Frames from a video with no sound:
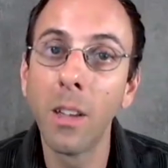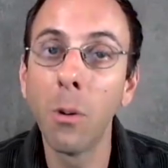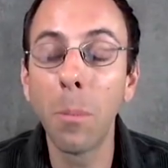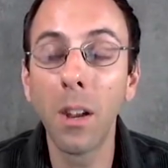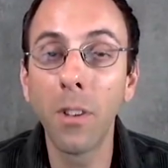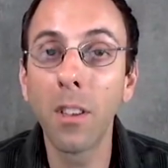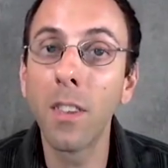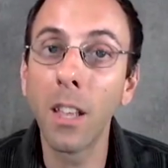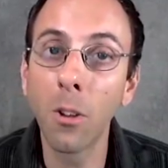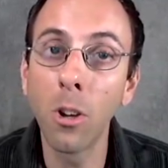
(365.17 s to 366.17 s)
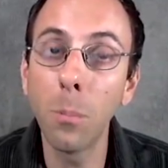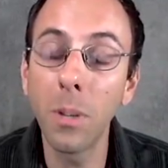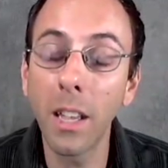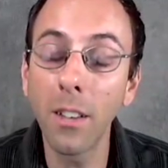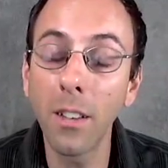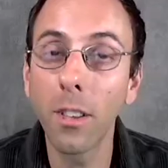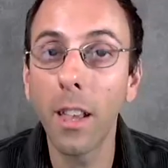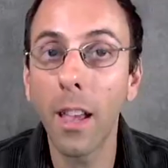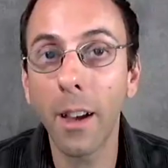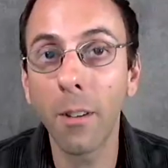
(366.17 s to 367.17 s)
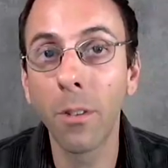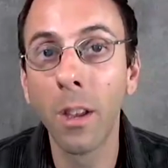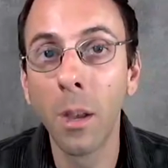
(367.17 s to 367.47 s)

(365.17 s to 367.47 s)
what benefits they could potentially have,